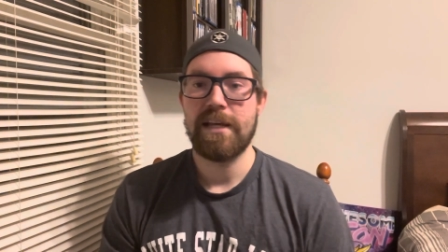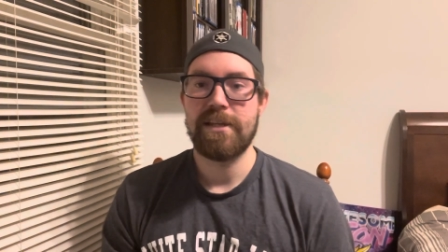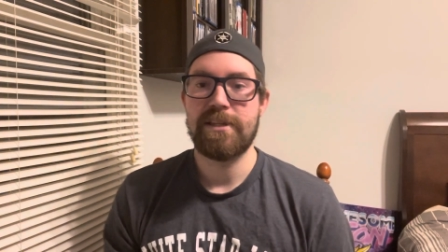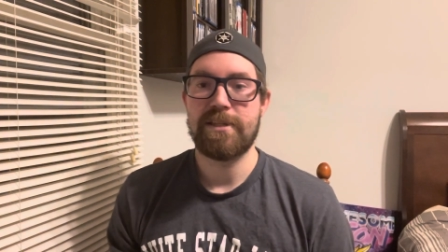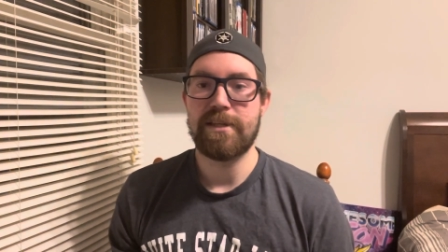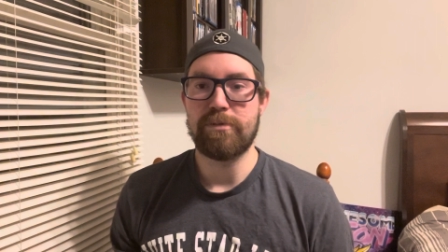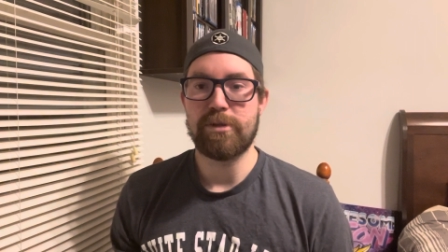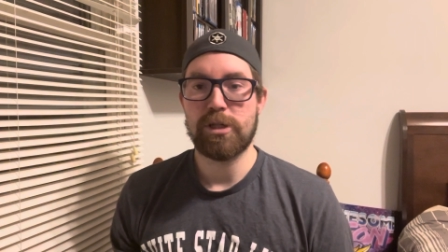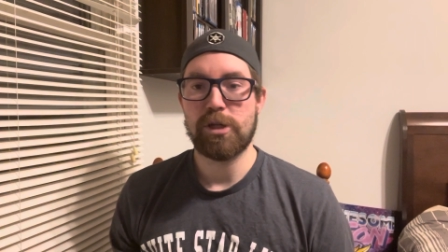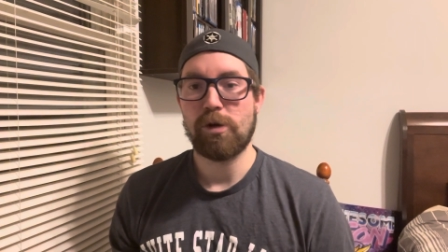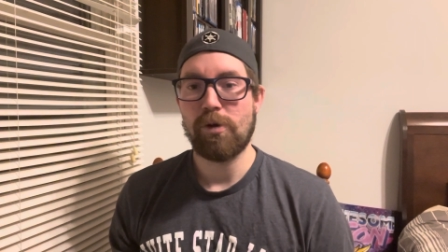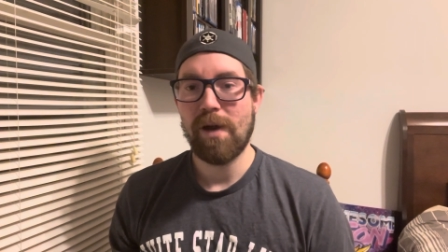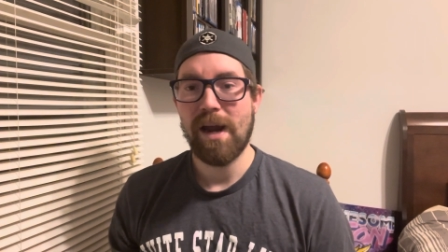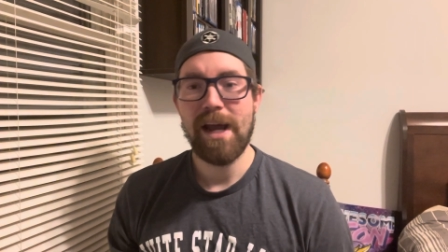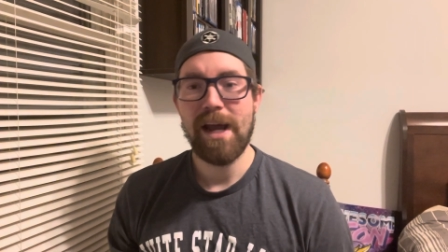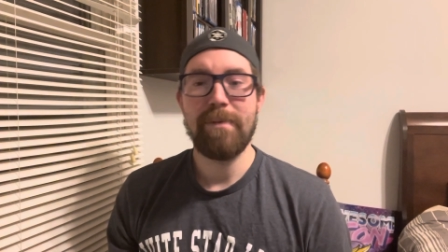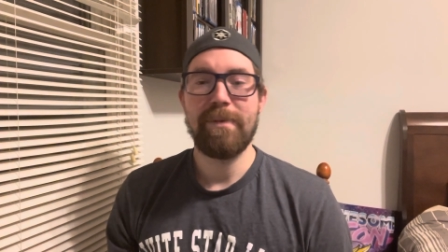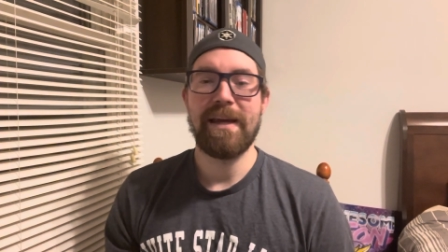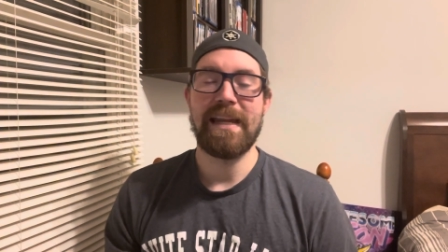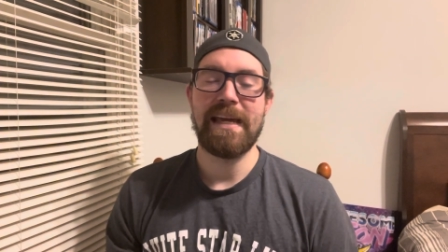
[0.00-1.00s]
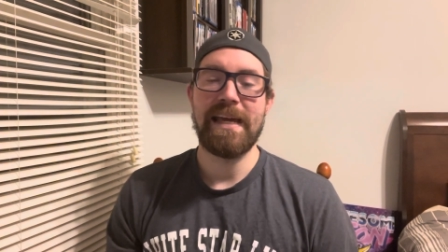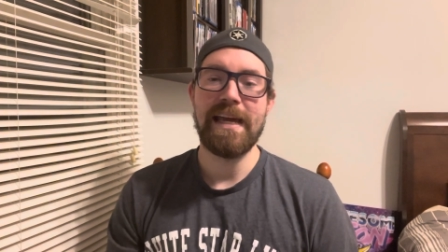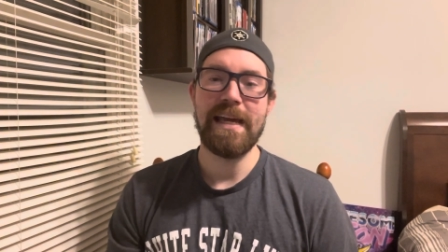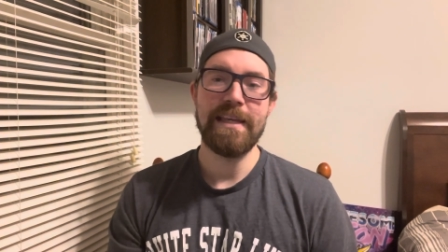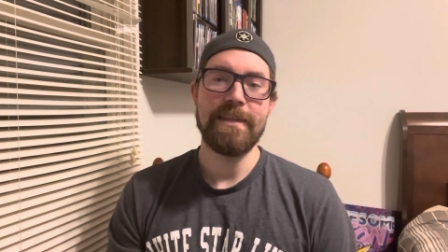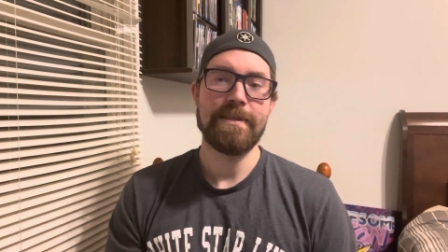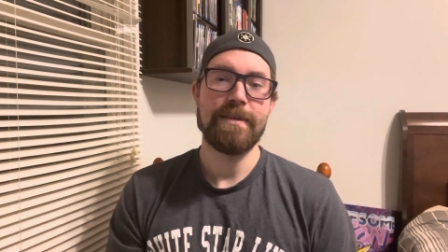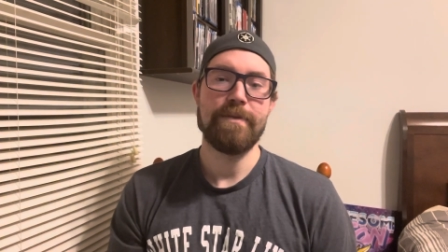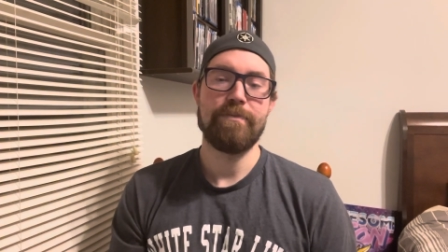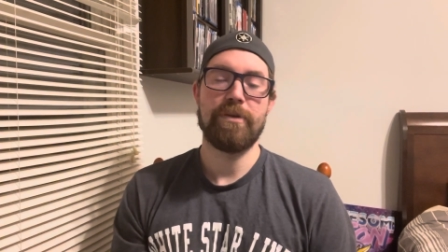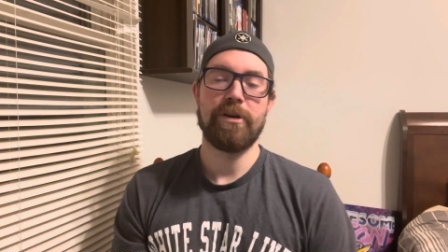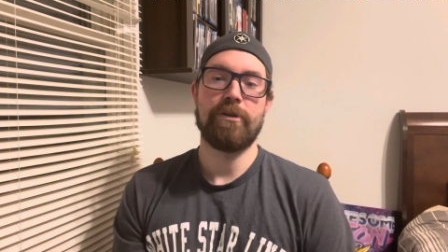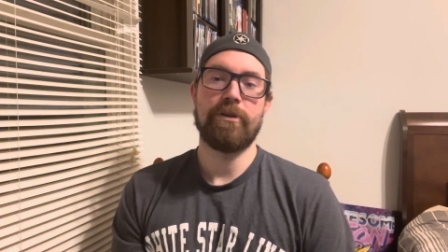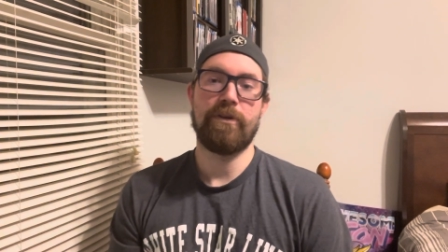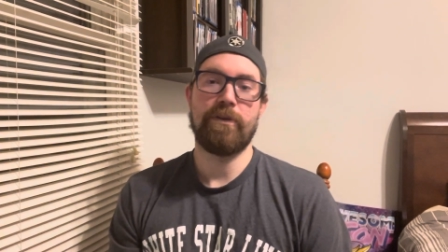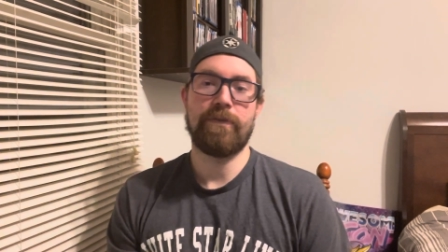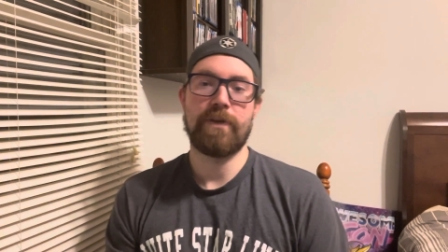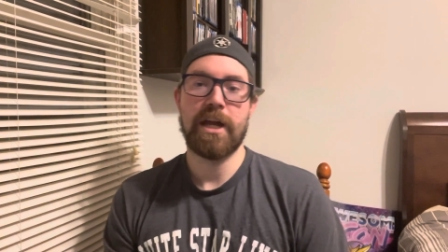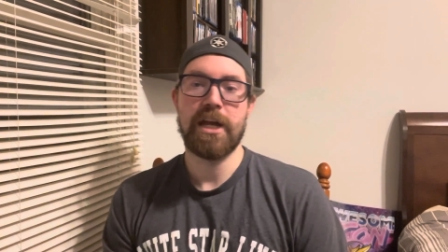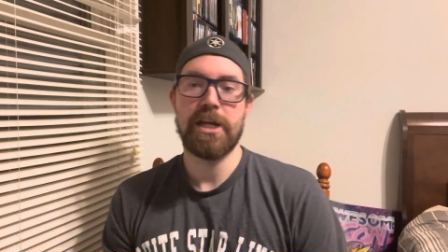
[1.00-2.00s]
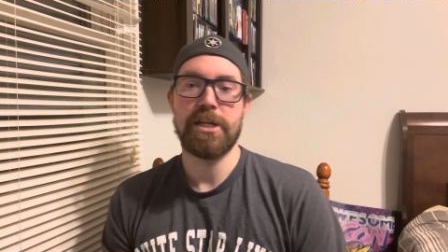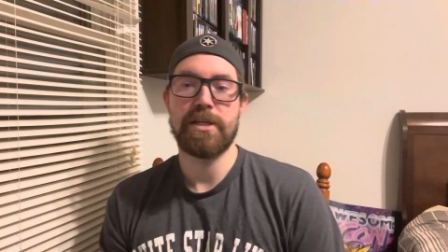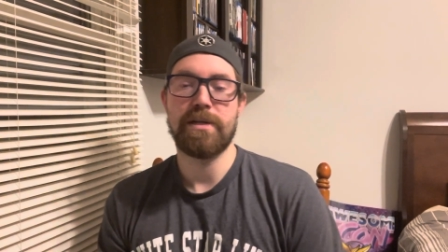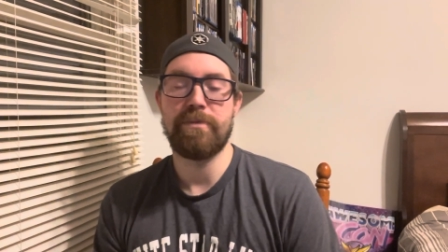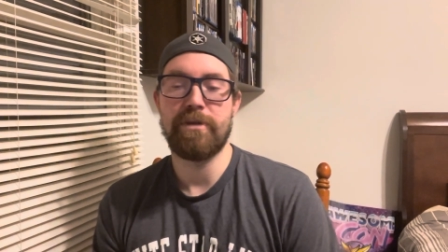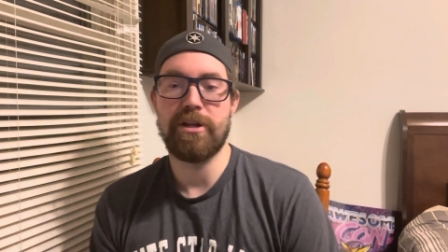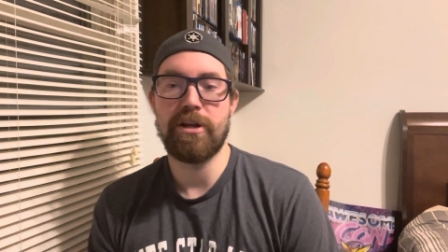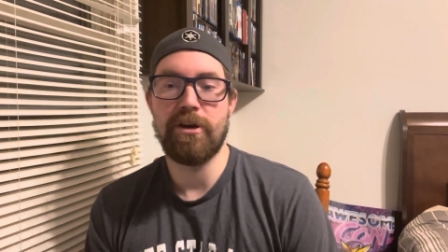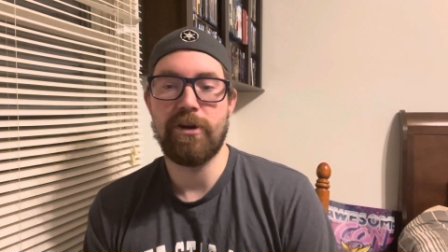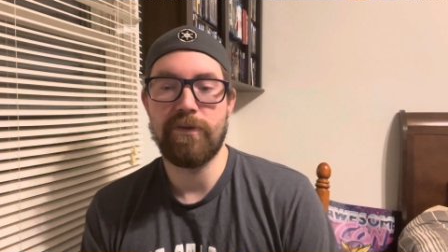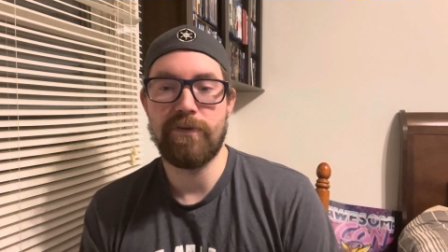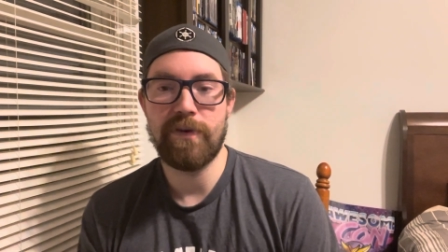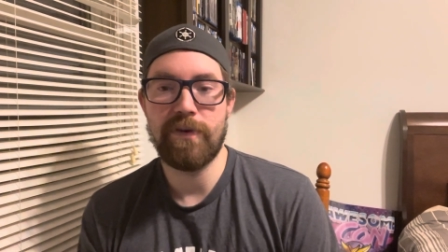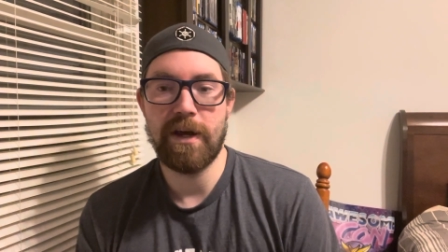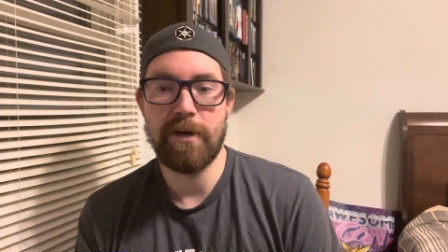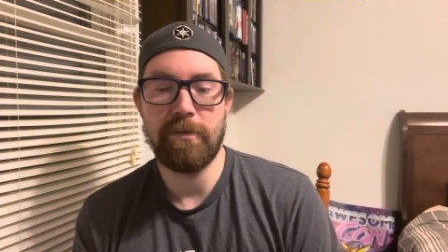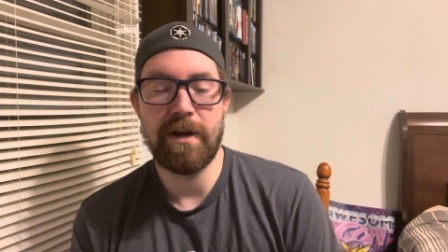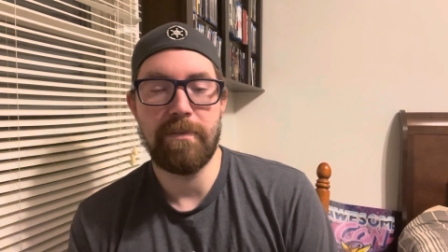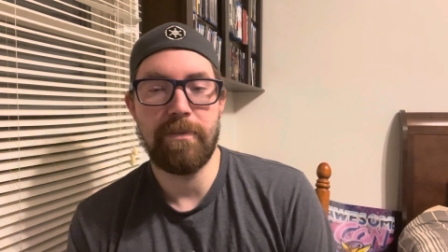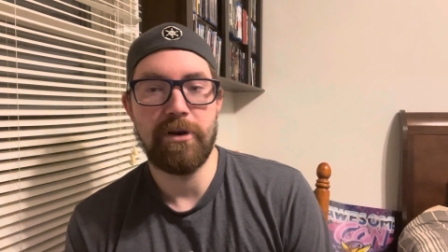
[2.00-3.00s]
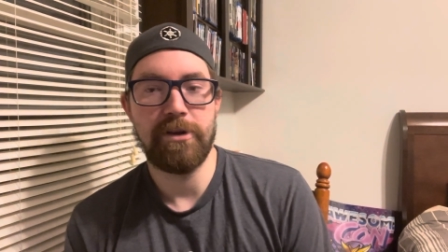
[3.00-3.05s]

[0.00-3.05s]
subscribe, and hit the bell notification to be notified when I